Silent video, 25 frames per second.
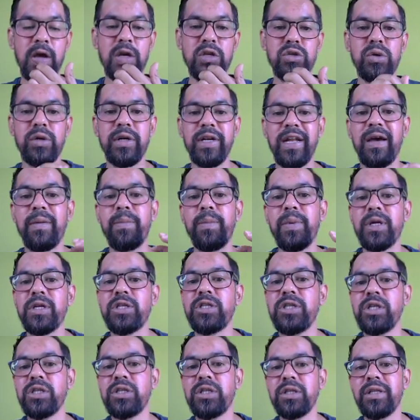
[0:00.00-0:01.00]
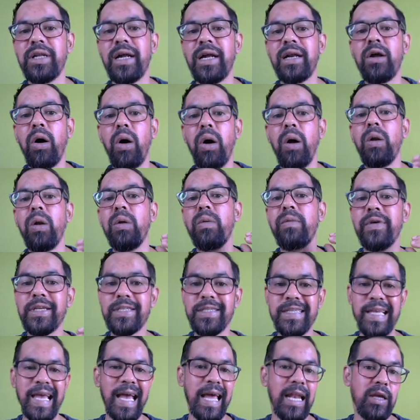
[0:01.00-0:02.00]
So depreciation that
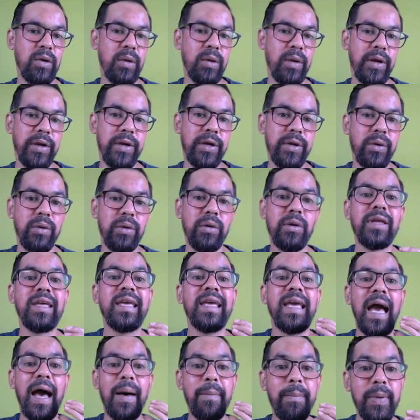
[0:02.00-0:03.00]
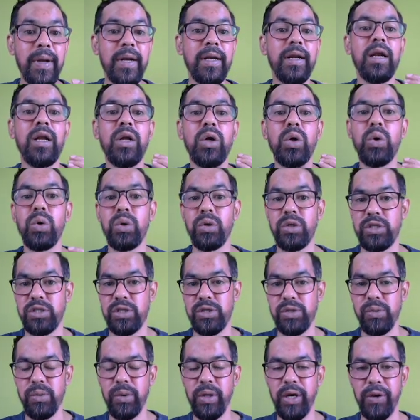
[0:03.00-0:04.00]
always calculated on capital
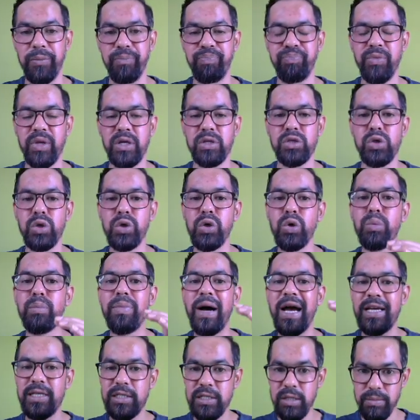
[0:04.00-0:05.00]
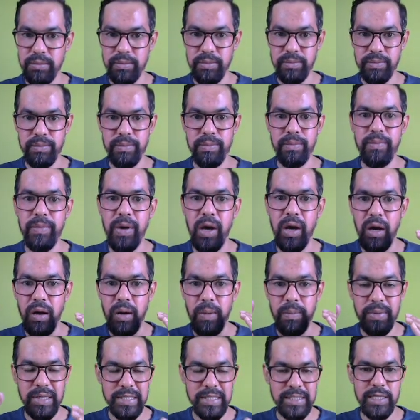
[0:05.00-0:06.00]
goods. Okay, so you buy some
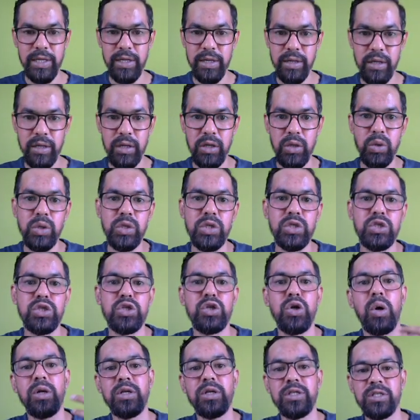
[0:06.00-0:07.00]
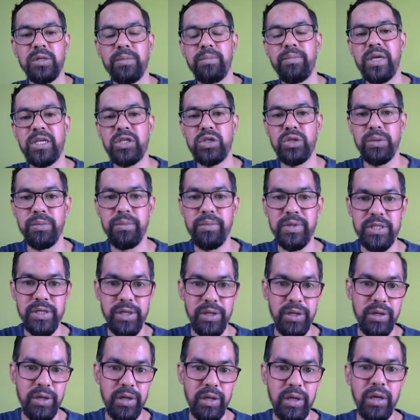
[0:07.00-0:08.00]
machinery, you install some
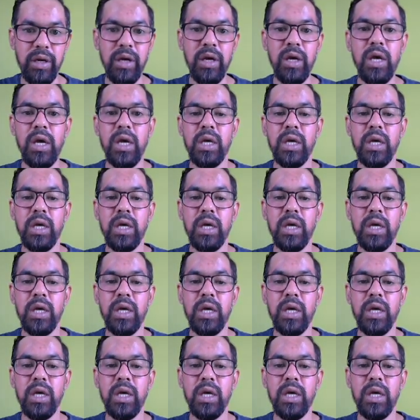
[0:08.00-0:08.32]
machinery.